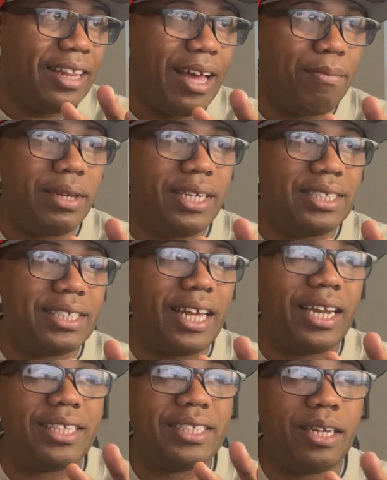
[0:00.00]
means
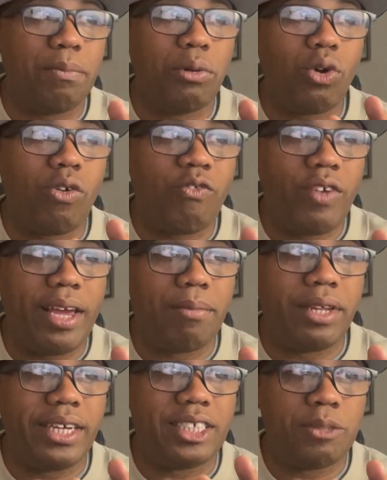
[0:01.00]
that a typical
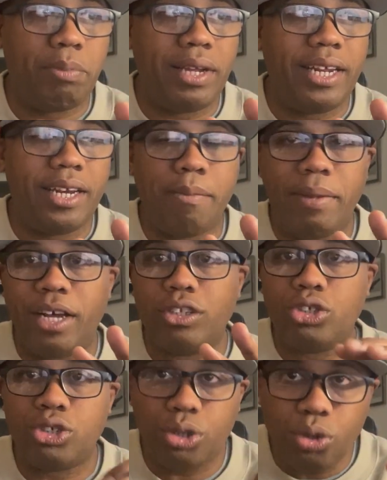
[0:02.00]
family is spending
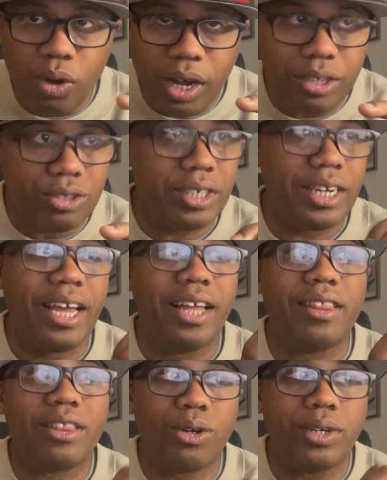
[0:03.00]
about
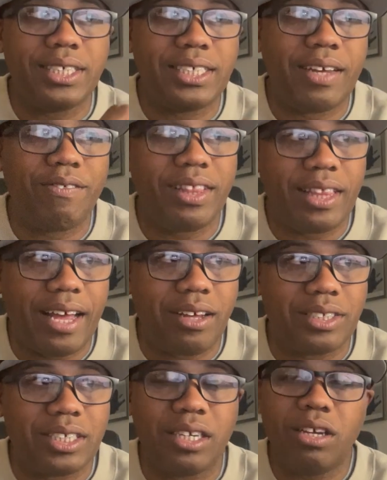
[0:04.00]

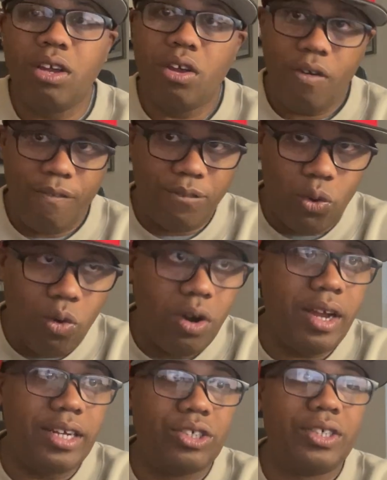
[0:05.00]

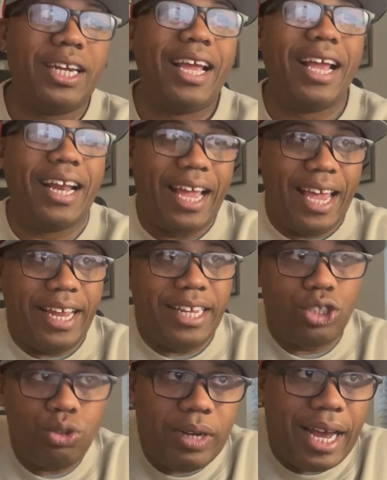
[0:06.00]

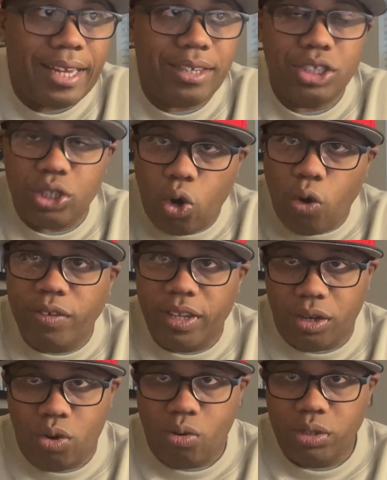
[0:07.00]
$237,482 over
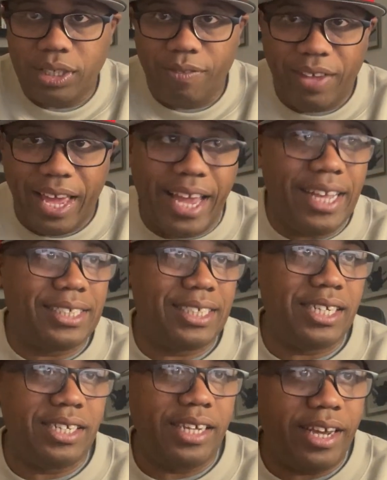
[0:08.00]
the course of
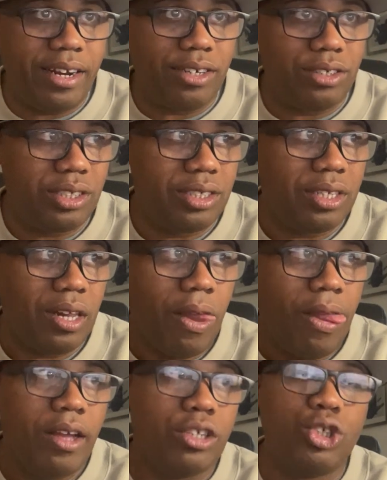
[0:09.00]
18 years
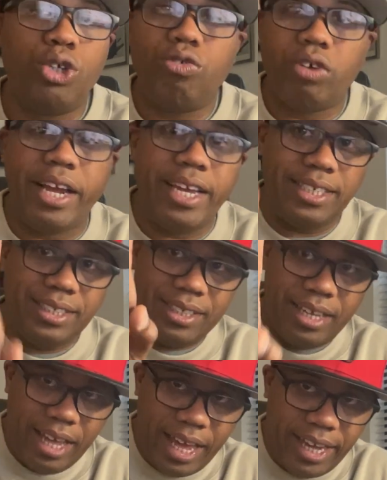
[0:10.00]
to raise
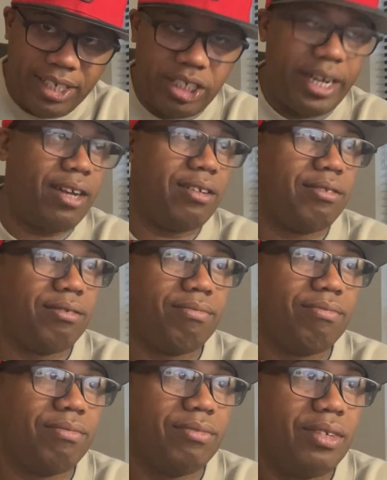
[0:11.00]
a child.
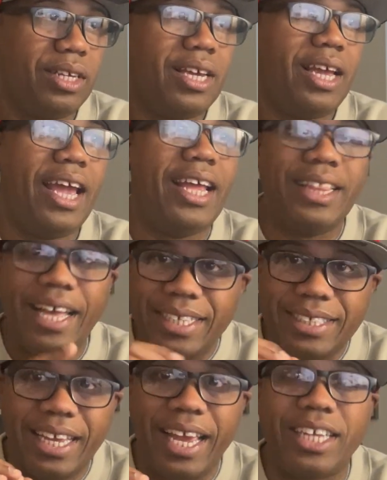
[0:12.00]
And
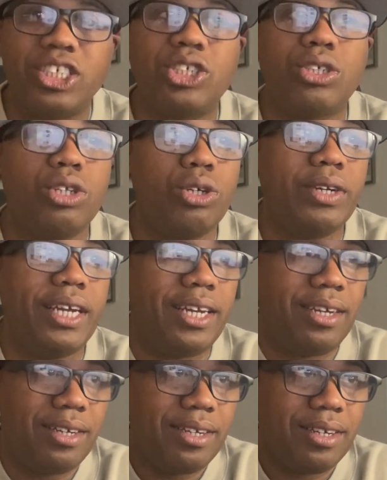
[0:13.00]
that's
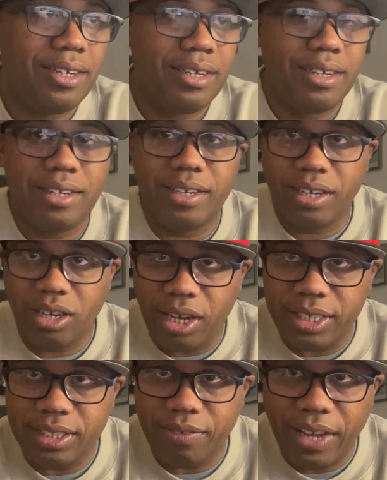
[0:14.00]
excluding the
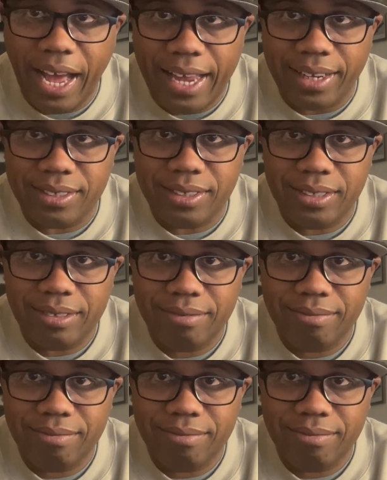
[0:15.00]
cost of college,